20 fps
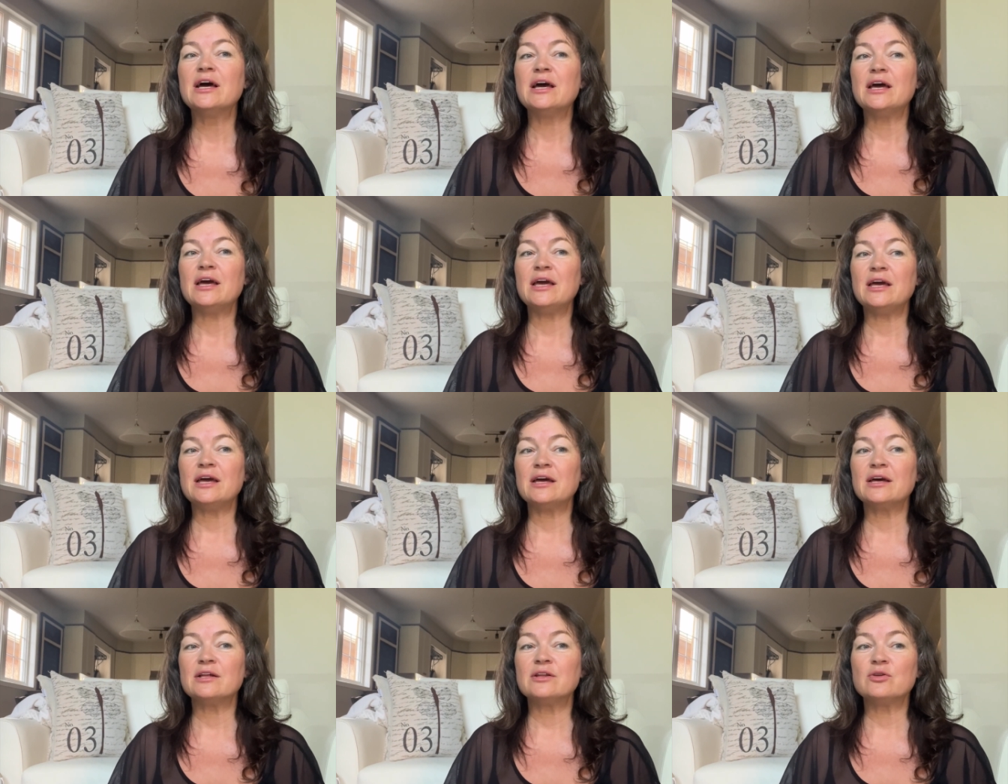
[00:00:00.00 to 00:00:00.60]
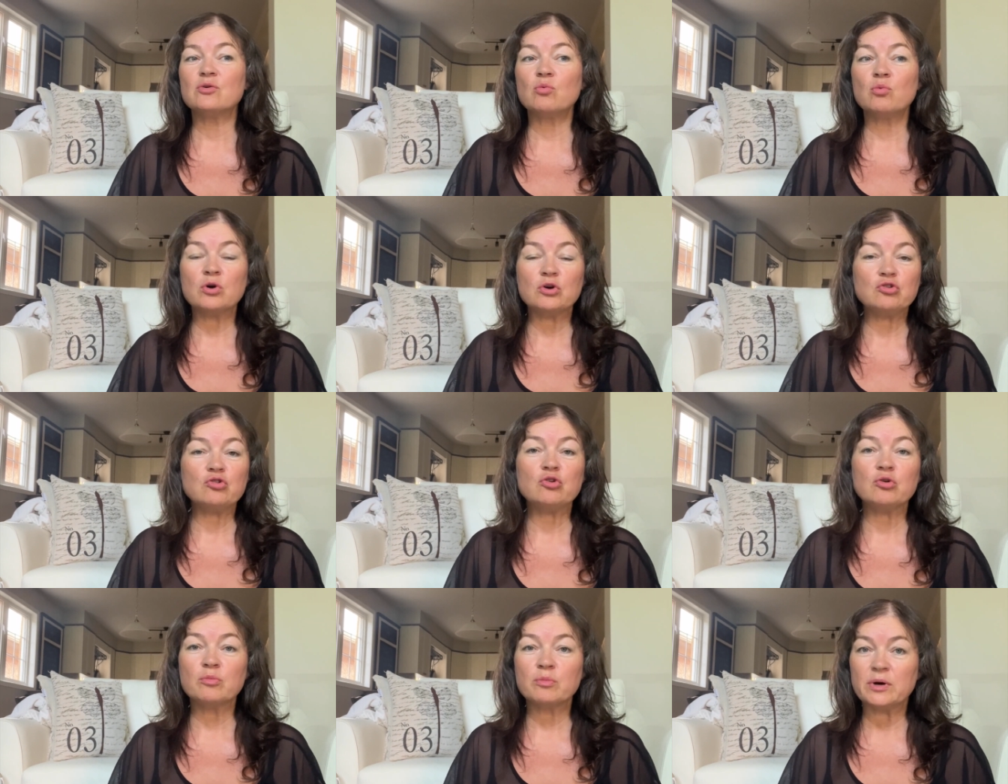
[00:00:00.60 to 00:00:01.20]
and
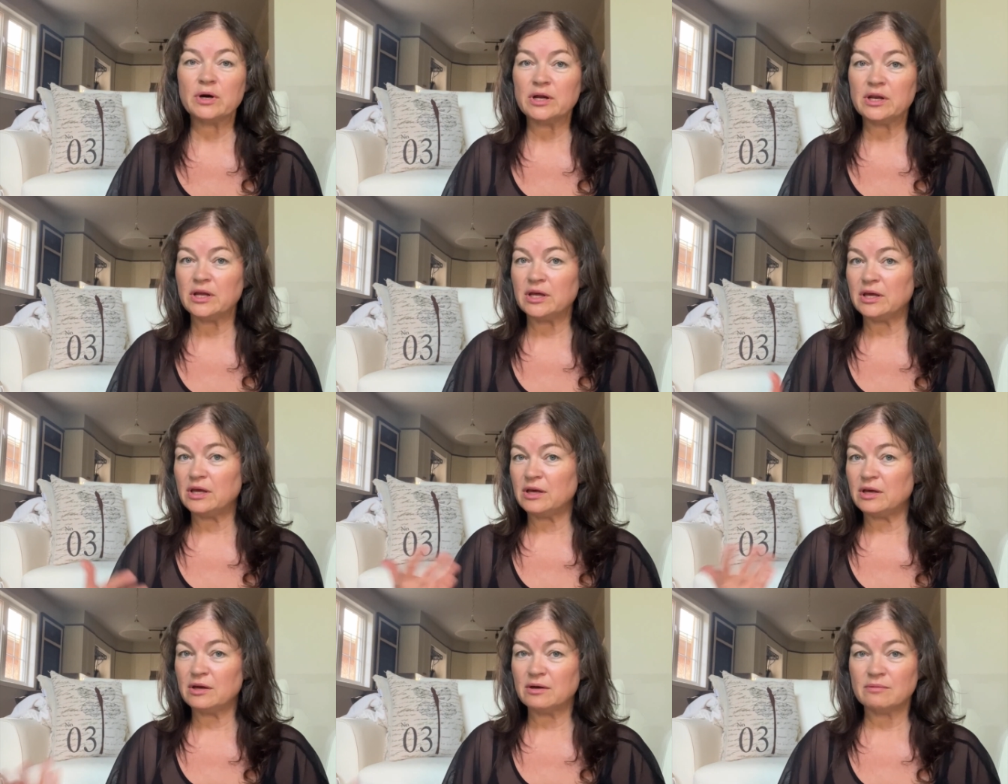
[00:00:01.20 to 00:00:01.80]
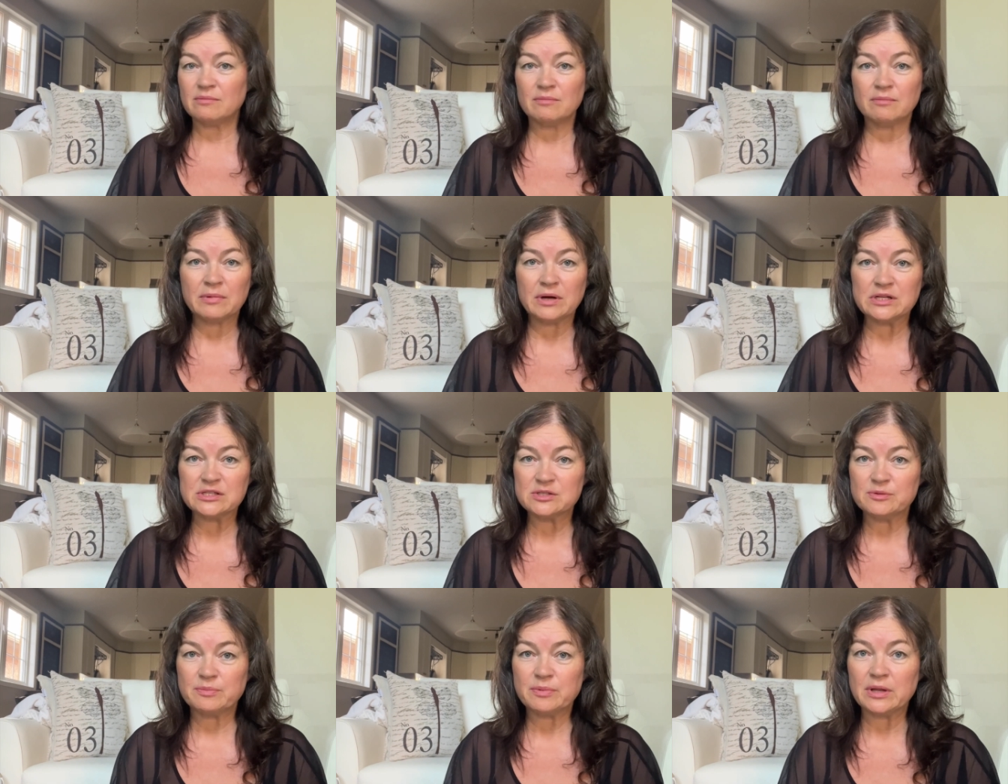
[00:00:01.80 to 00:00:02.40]
watch your money
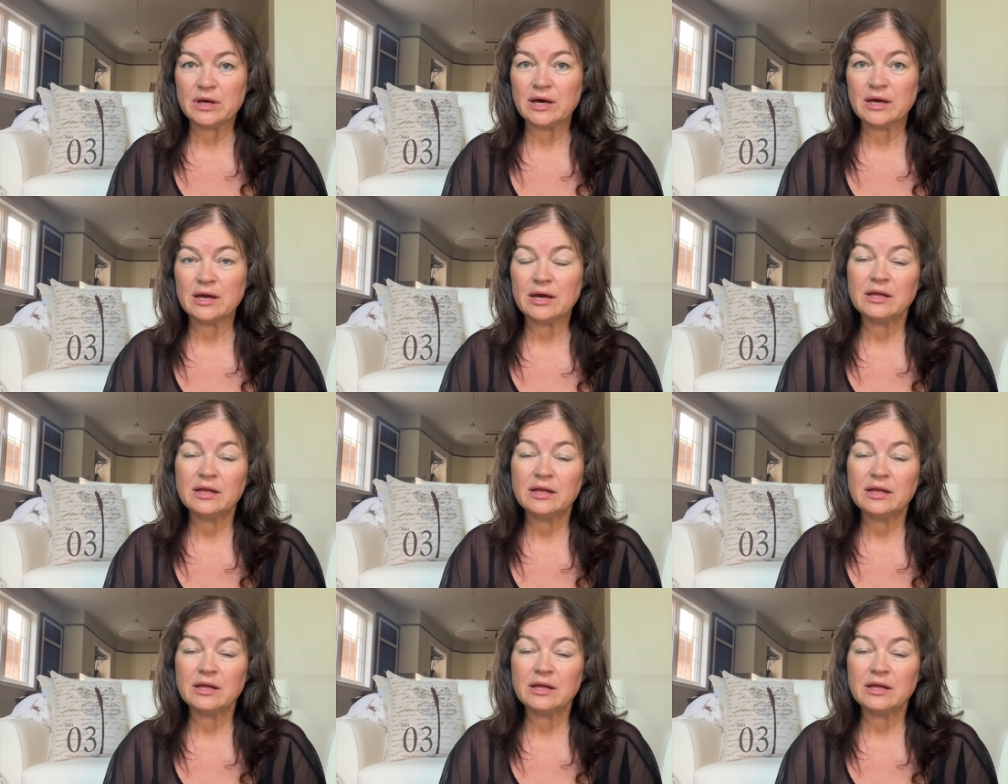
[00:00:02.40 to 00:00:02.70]
multiply.